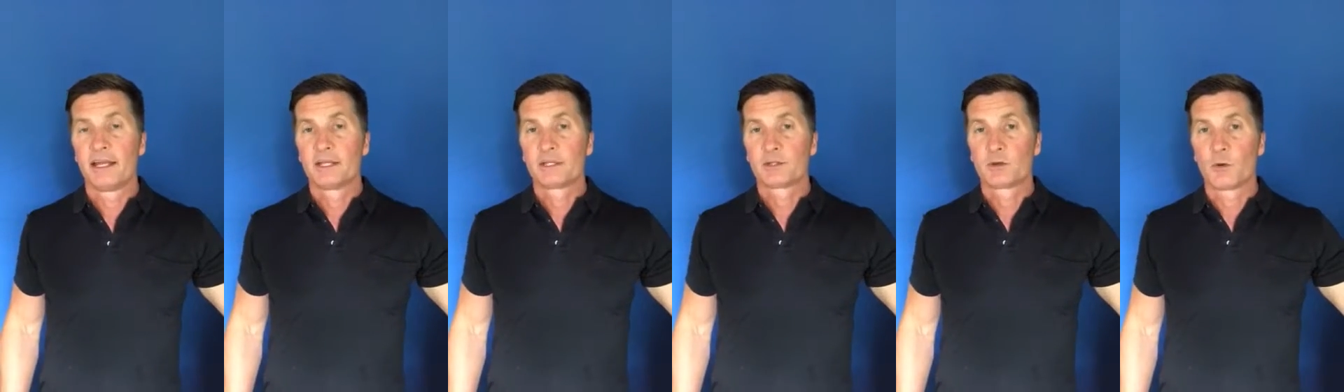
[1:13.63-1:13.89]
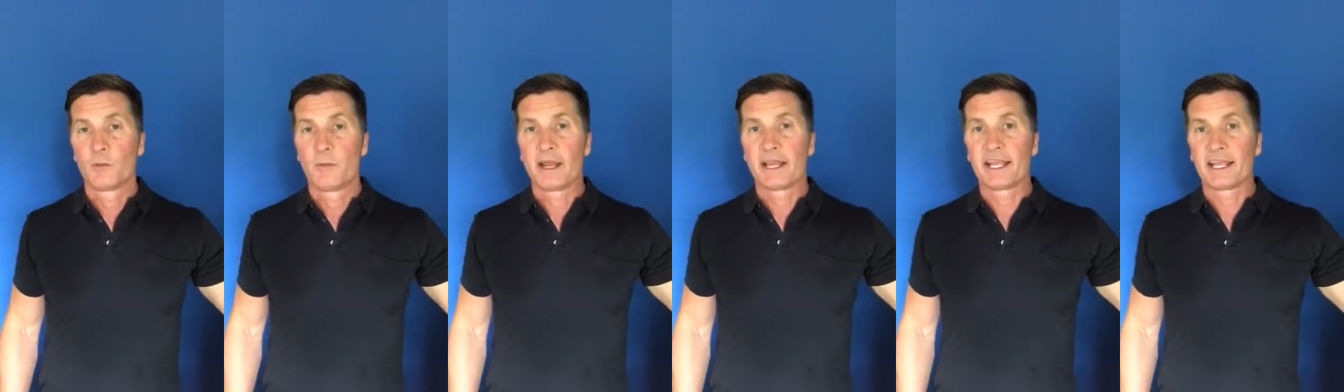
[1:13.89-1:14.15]

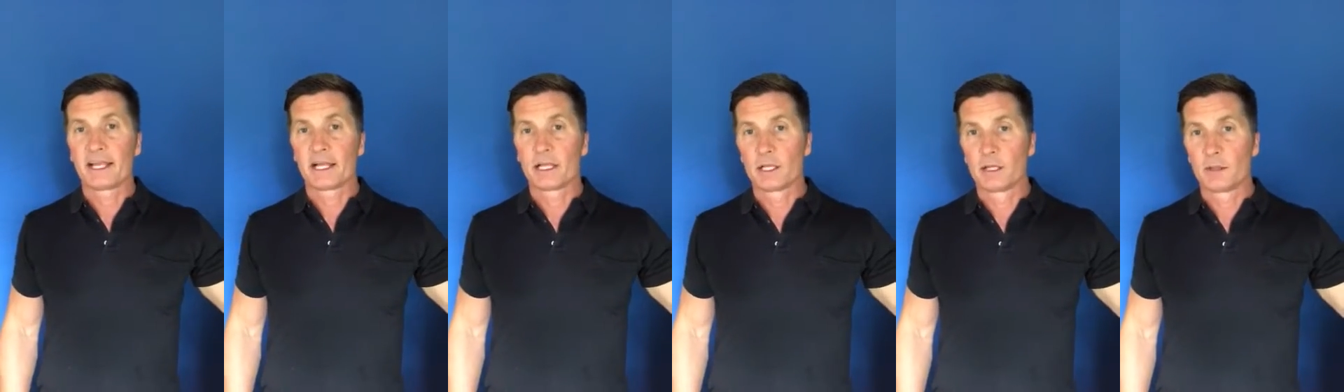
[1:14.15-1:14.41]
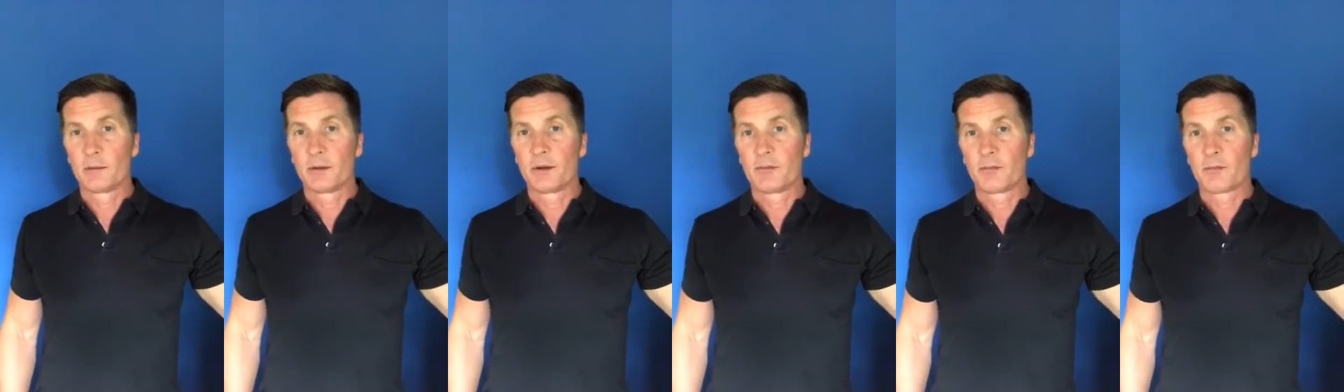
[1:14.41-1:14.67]
So we're making a
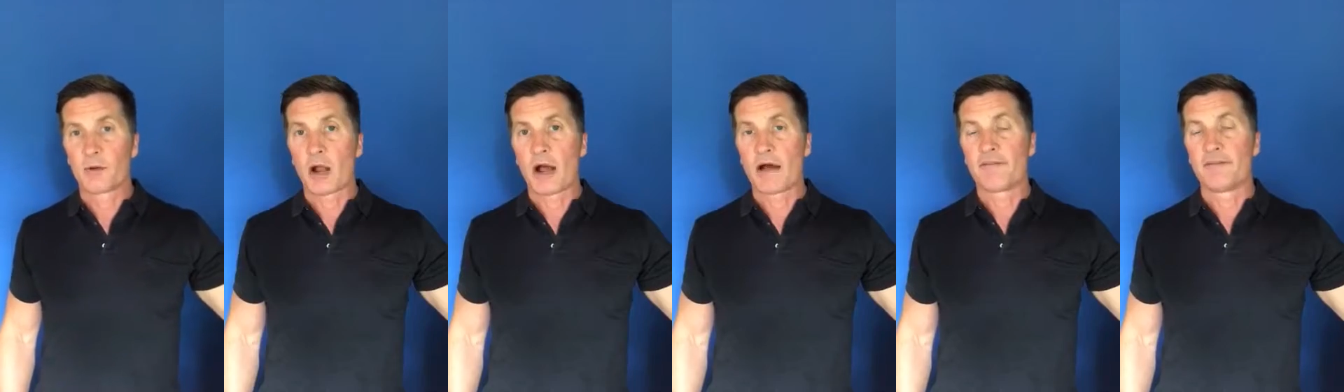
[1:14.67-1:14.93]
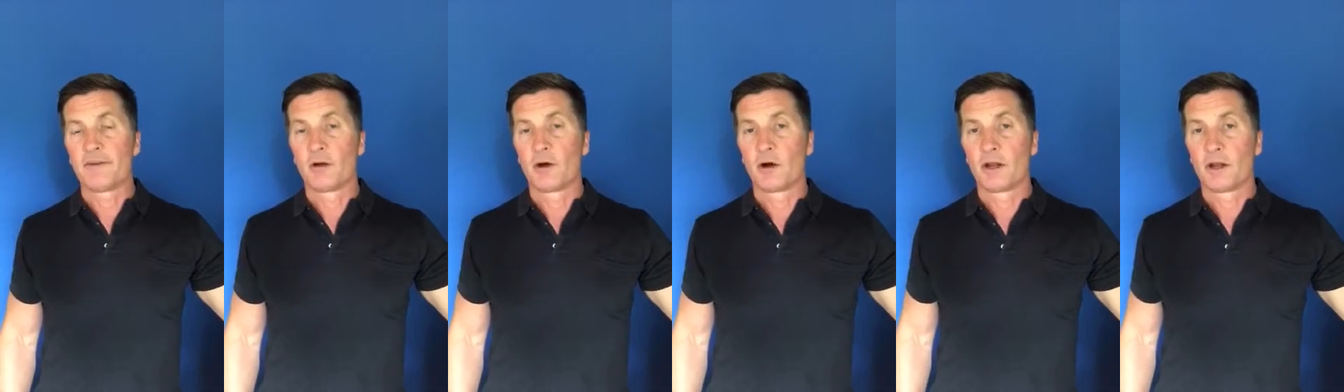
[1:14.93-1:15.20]
little bit of
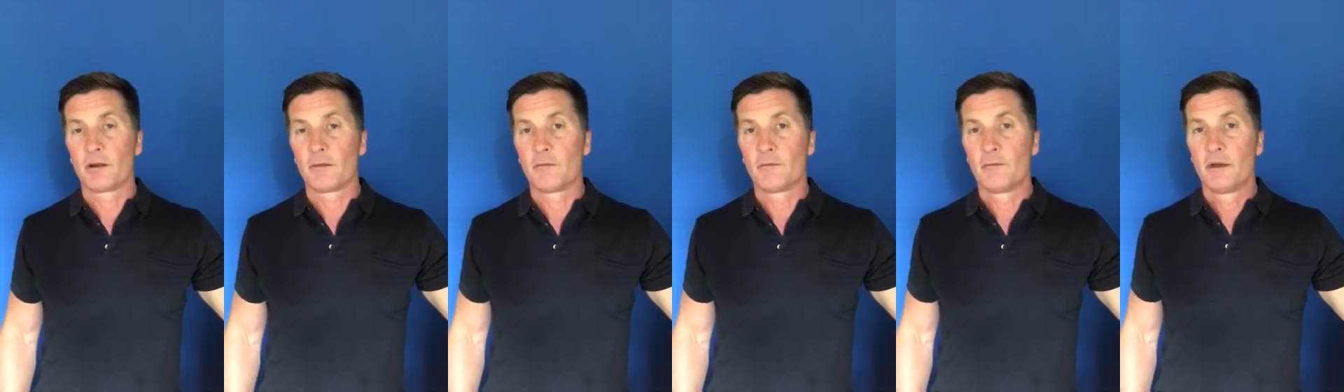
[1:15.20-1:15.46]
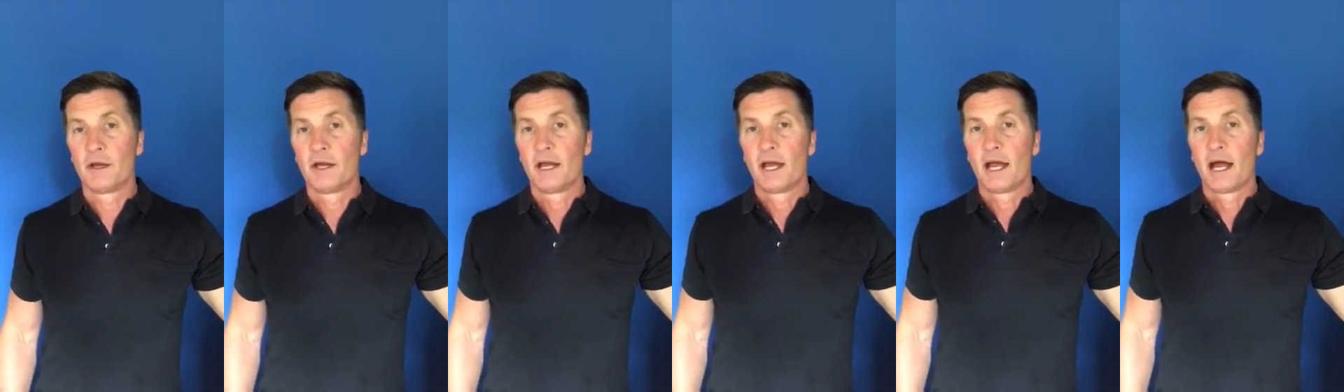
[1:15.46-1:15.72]
profit on them.